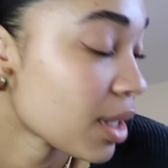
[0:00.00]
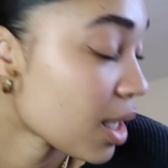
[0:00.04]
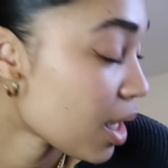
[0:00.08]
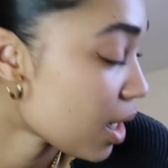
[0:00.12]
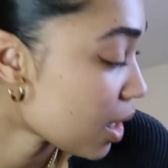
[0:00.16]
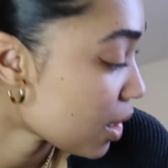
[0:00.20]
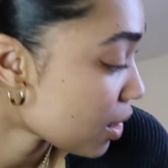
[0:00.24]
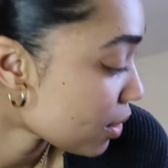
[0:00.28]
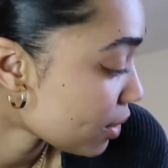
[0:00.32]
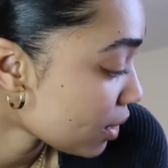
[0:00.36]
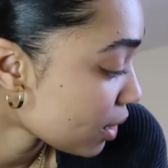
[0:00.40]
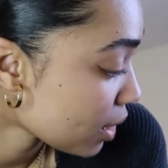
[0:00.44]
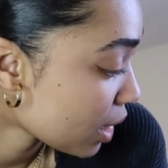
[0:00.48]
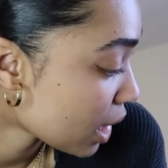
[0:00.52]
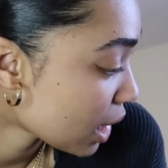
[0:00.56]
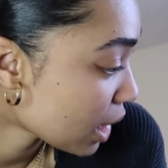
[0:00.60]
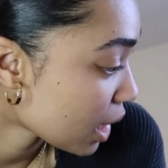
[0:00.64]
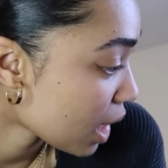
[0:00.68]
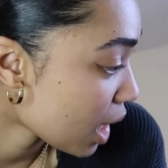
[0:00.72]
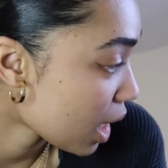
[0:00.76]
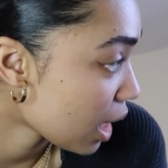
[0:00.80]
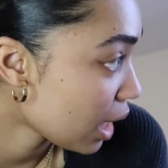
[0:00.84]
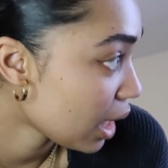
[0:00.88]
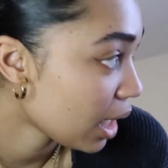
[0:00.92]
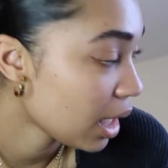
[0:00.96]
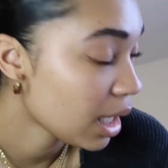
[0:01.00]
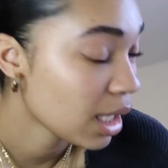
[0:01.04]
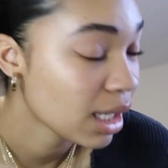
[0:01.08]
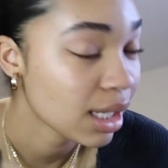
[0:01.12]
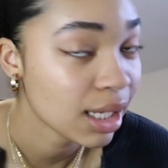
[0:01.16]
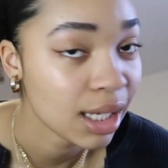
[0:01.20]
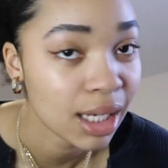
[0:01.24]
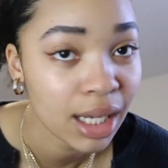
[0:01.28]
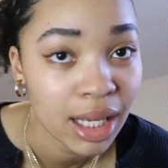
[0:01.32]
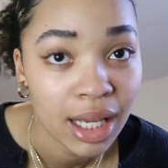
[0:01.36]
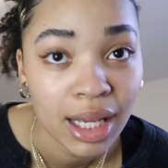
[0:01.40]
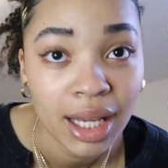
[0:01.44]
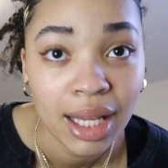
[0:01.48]
the hair is looking
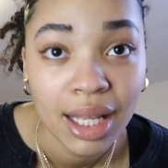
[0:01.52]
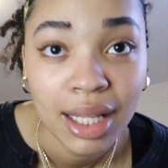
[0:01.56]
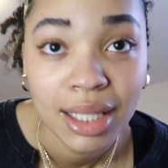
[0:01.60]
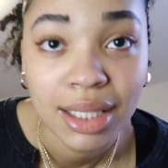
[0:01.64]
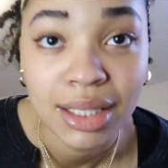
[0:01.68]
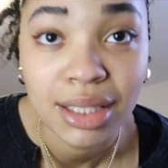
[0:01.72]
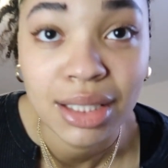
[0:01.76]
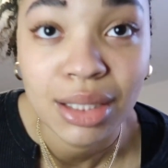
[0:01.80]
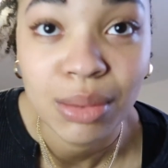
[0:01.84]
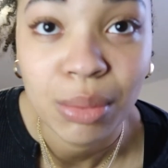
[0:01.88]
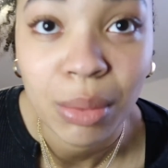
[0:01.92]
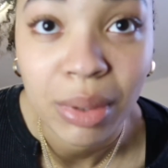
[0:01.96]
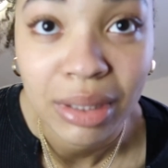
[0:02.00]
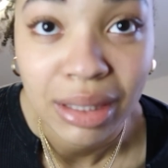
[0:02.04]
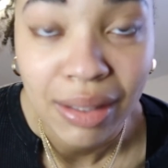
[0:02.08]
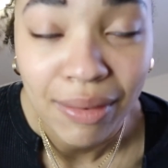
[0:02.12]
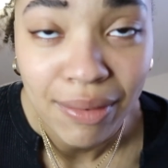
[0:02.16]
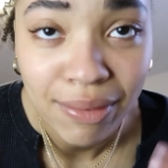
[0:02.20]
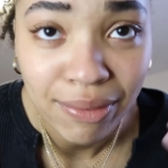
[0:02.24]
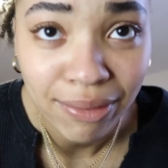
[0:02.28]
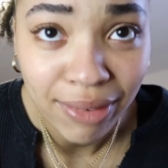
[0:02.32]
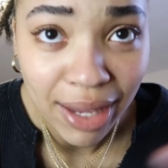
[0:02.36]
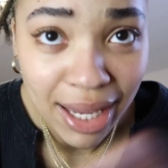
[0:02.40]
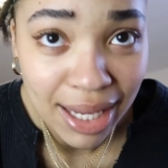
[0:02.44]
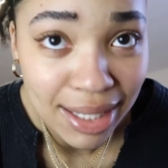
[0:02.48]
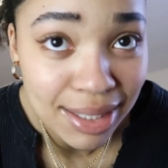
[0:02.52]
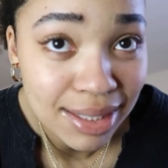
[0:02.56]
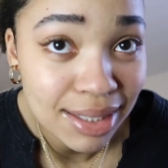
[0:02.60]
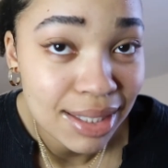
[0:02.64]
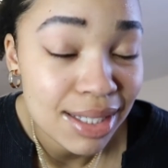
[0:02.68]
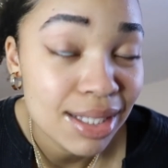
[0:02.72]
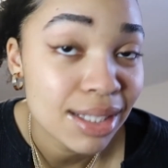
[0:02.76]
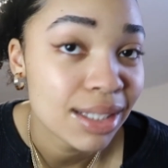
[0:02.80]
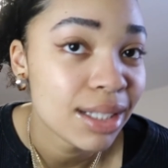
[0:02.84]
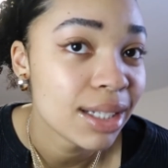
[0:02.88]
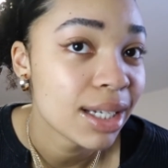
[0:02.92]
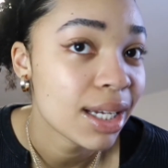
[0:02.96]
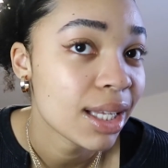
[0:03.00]
like. This is what the face
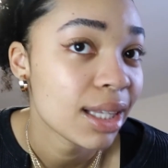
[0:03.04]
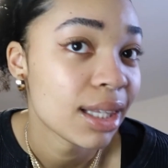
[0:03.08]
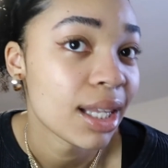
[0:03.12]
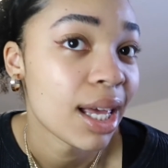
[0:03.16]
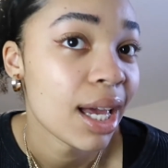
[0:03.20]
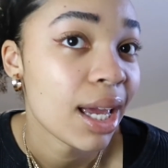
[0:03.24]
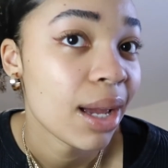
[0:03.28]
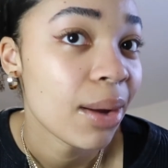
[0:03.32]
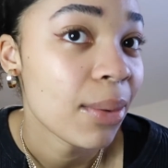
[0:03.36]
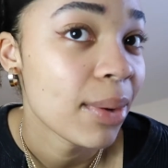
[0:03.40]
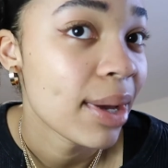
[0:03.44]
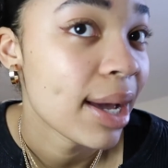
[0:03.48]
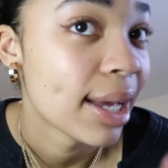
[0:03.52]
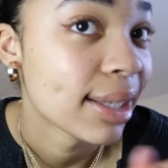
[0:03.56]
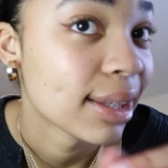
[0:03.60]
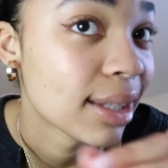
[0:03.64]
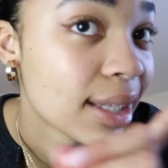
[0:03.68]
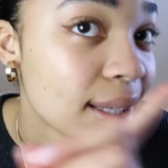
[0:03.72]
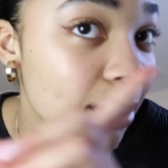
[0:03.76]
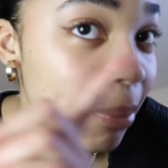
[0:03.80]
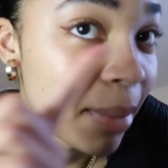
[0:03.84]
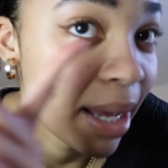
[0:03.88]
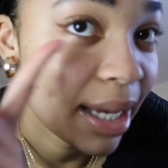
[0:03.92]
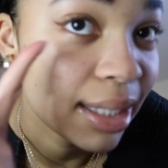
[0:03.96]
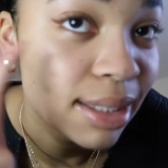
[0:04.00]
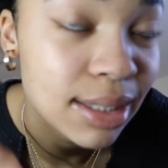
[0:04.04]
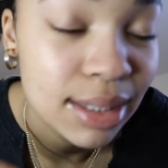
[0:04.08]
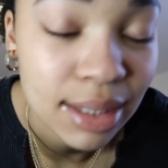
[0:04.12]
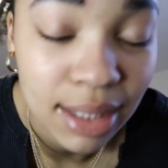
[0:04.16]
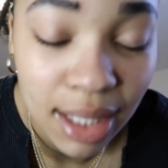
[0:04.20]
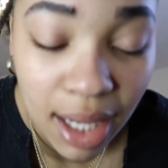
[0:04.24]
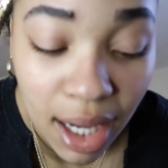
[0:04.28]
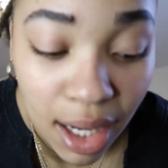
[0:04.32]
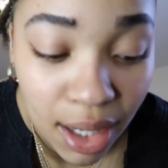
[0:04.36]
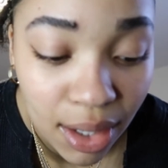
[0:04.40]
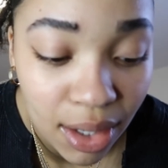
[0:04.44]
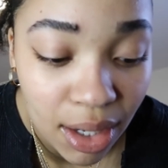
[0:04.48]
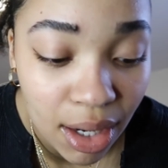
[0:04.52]
is looking like. We got the
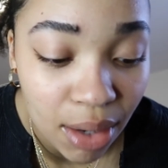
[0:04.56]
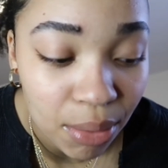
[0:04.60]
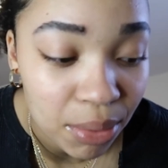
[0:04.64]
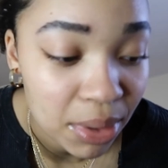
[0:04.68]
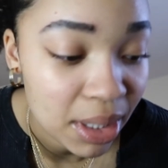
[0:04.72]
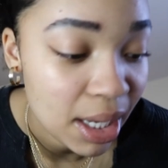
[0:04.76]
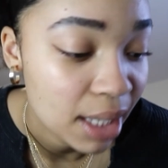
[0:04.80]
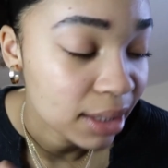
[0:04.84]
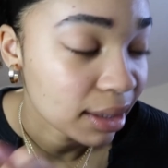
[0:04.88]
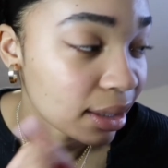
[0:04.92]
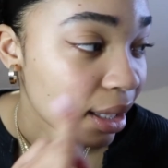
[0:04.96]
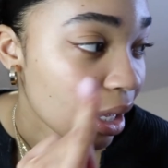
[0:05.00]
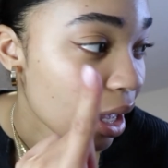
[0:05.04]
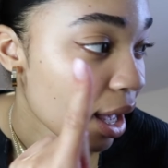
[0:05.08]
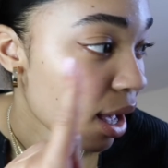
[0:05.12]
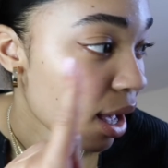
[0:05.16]
mascara, we got the